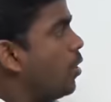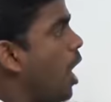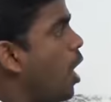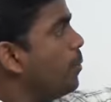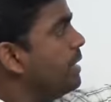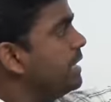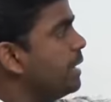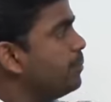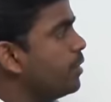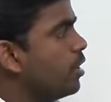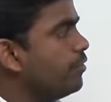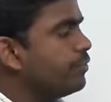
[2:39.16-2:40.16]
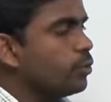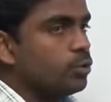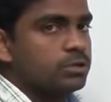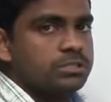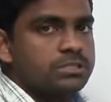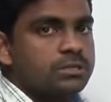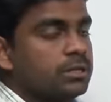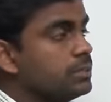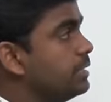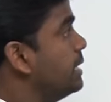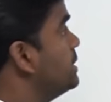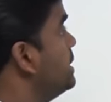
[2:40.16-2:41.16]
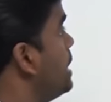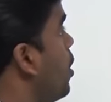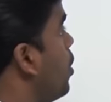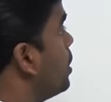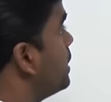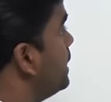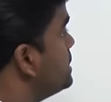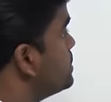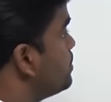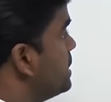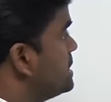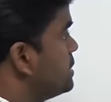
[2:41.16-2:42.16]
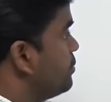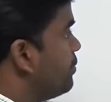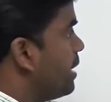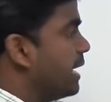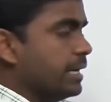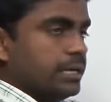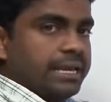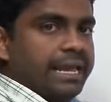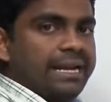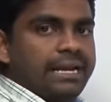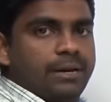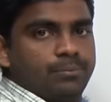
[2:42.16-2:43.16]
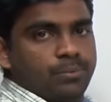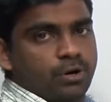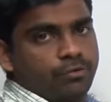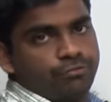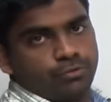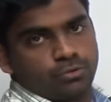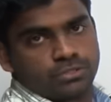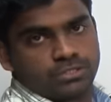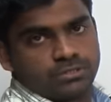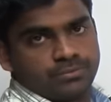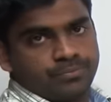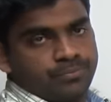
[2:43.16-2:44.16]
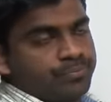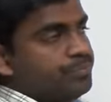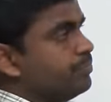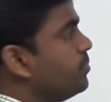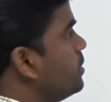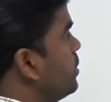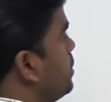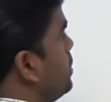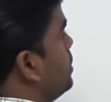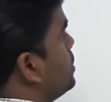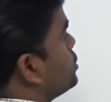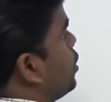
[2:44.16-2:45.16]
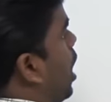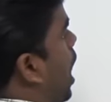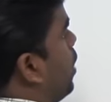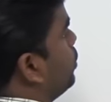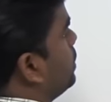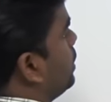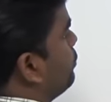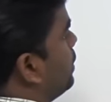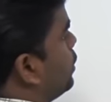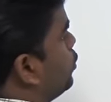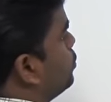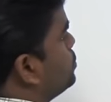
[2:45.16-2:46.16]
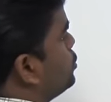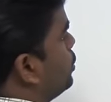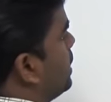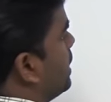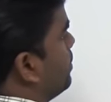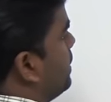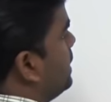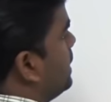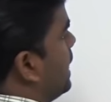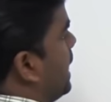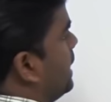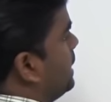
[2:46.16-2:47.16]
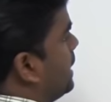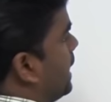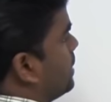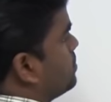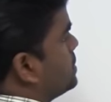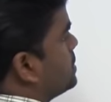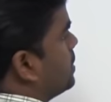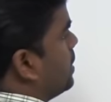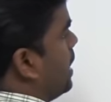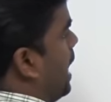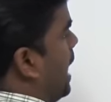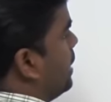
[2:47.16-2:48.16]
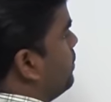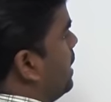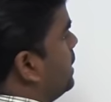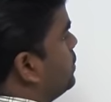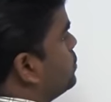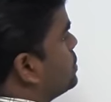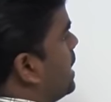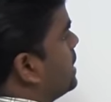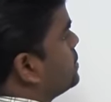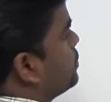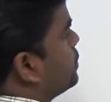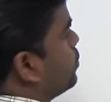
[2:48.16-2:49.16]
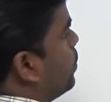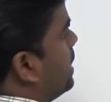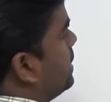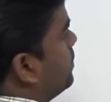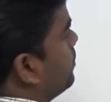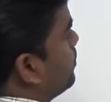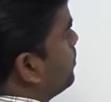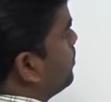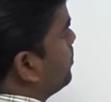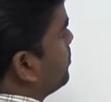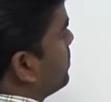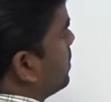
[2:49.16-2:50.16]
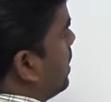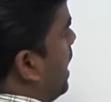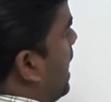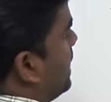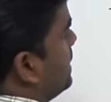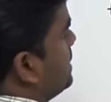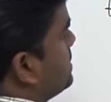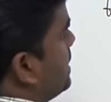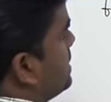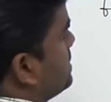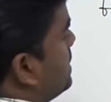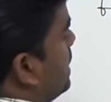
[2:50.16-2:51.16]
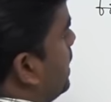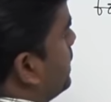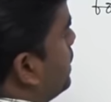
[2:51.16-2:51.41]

now how many number of rows that they already specified n number of rows. So outer for loop should repeat n times. i value starts with 1, i is less than or